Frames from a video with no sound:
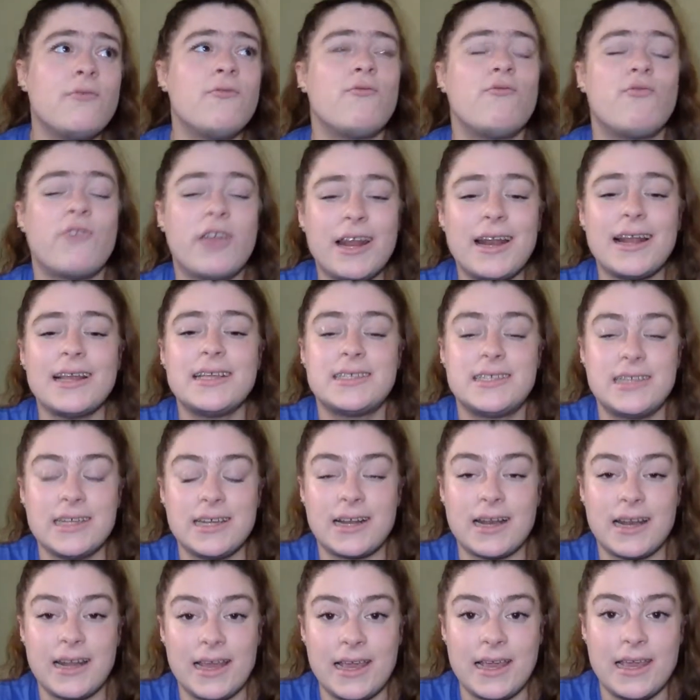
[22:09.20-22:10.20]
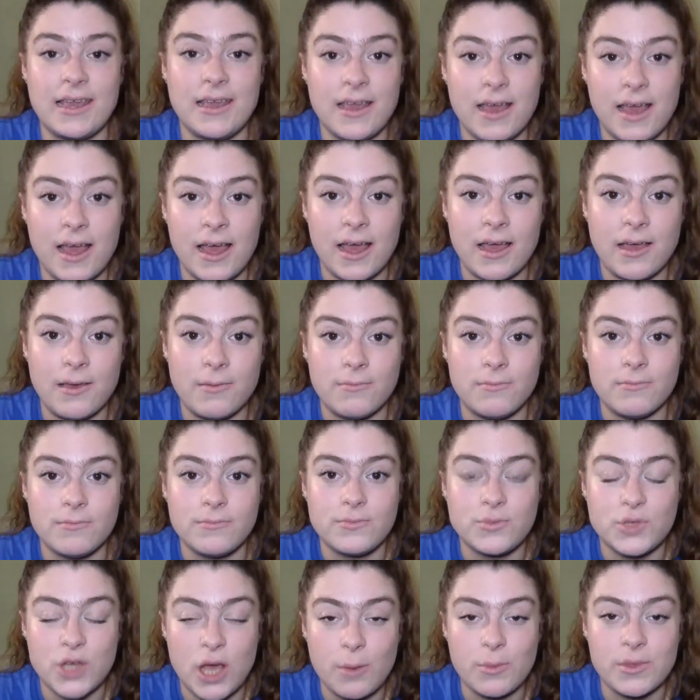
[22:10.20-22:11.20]
realistically, Tom
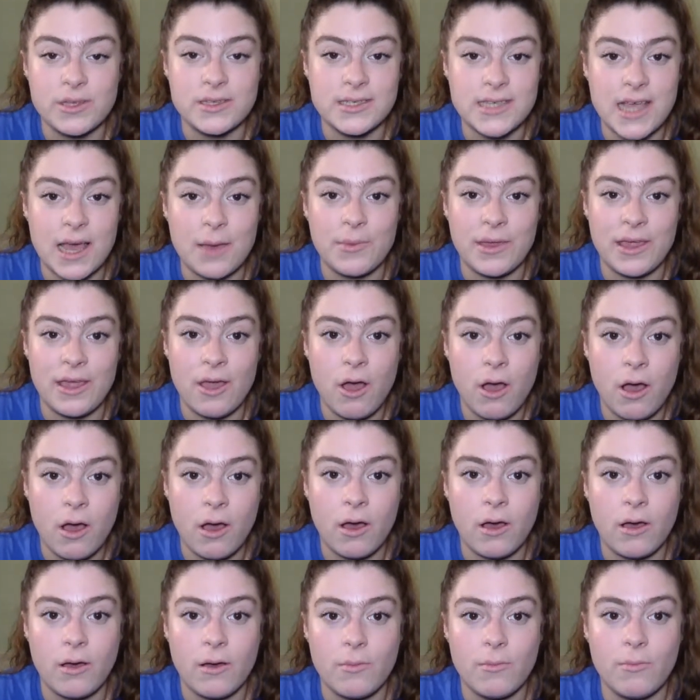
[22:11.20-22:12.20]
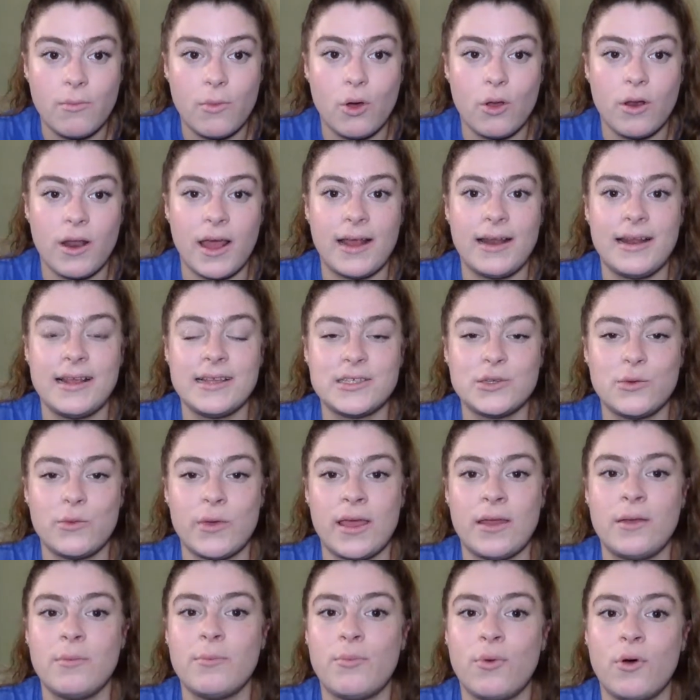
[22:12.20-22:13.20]
and Sammy are more likely to
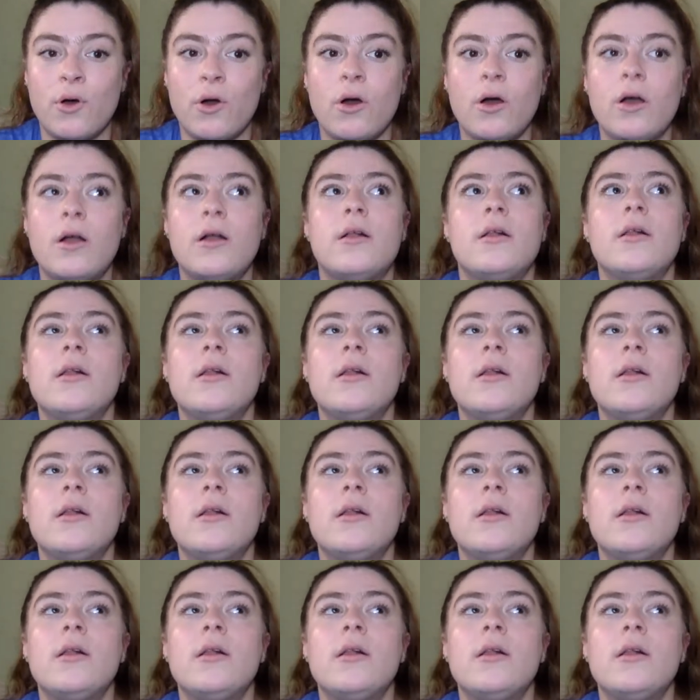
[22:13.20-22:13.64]
win, but